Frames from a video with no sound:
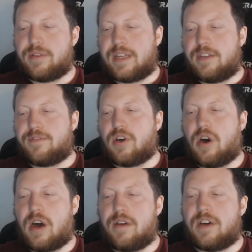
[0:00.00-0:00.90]
Now you've got
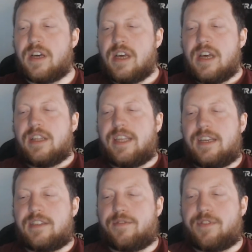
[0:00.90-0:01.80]
either
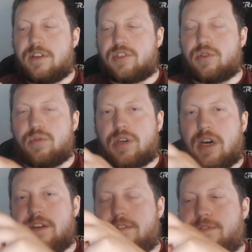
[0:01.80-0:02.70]
these vertical
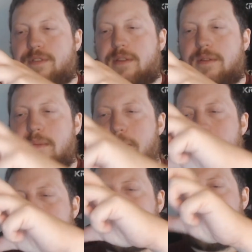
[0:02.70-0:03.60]
kind of
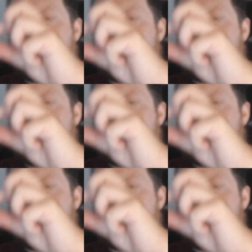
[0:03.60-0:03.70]
bits that you could